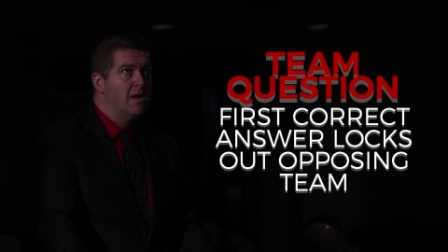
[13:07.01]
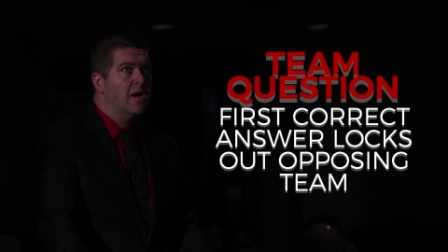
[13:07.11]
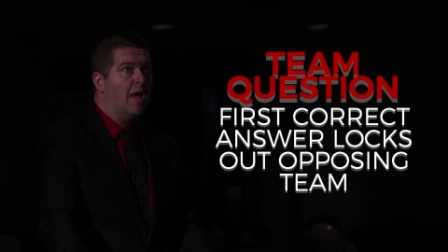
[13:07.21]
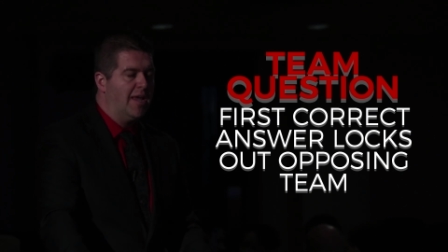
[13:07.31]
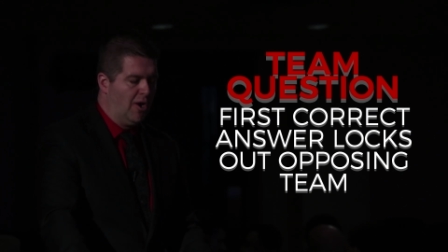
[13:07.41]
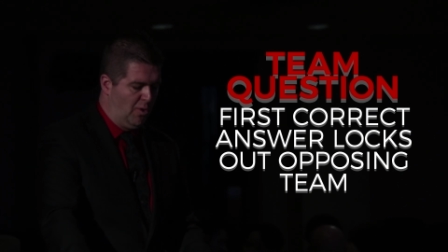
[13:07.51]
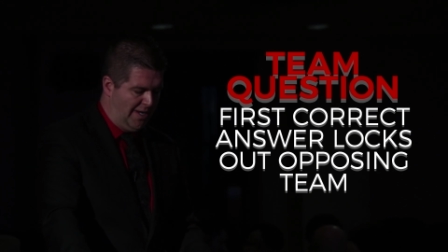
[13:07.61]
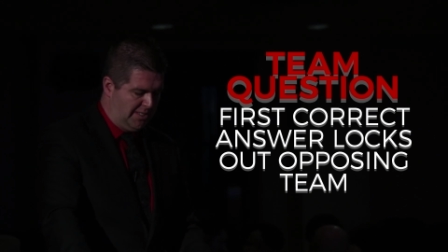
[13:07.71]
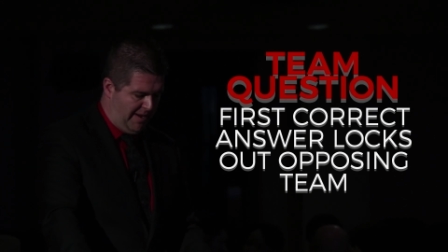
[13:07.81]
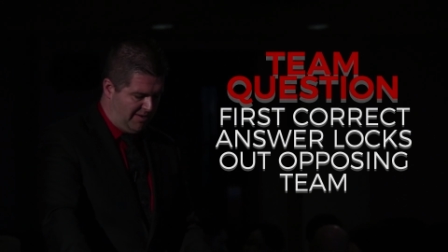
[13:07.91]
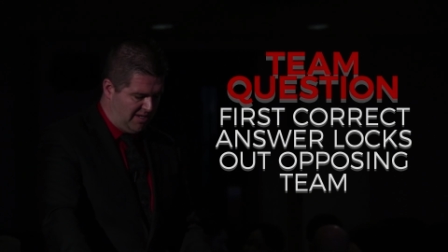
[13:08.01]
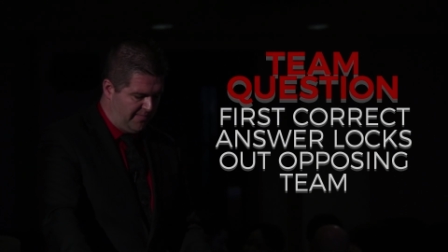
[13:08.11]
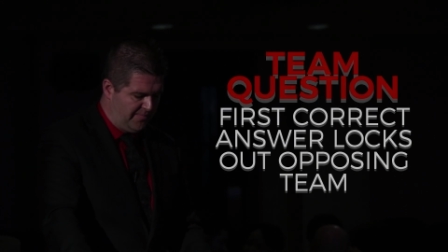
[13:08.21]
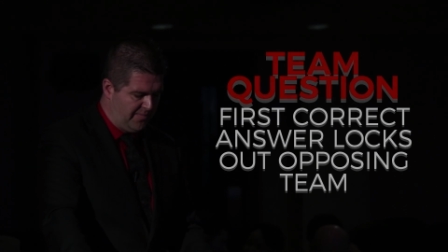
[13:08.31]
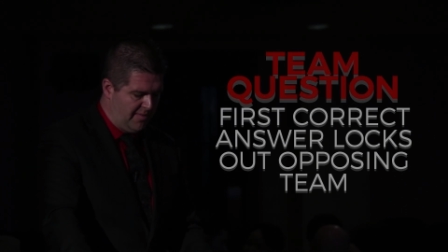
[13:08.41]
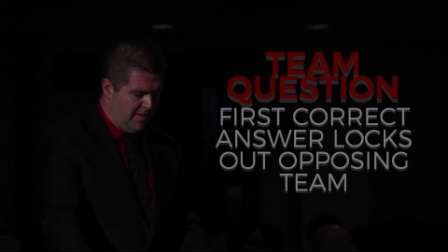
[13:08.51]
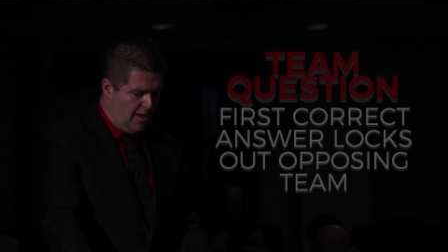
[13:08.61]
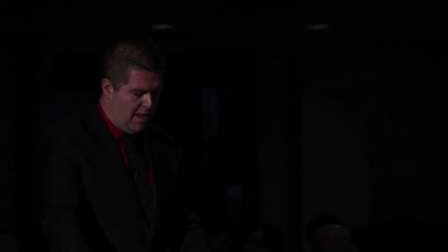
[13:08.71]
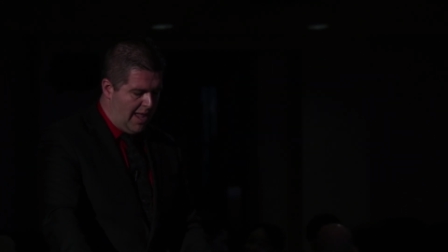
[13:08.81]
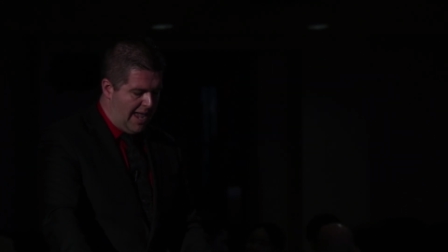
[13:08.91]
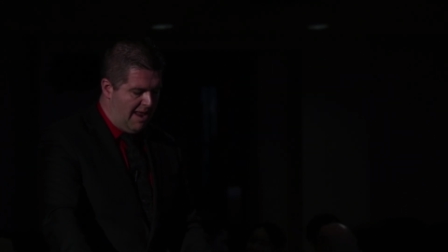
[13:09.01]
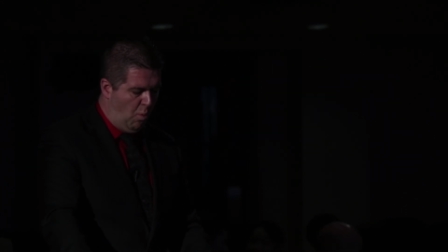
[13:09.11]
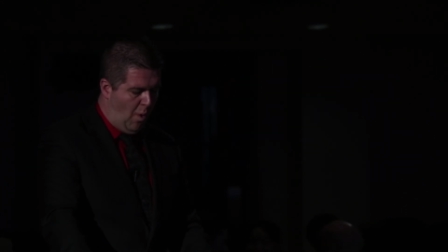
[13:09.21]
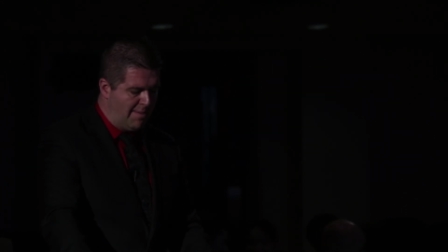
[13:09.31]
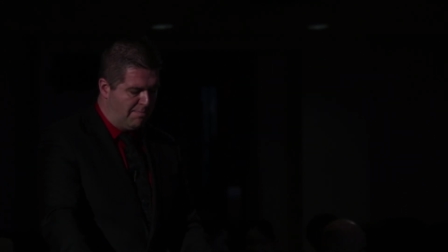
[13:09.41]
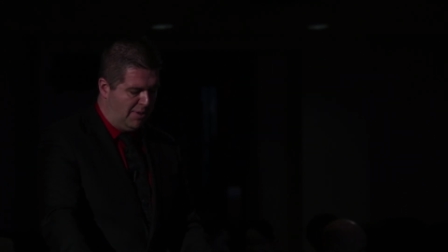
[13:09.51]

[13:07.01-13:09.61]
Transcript: and they go to Westmount. In what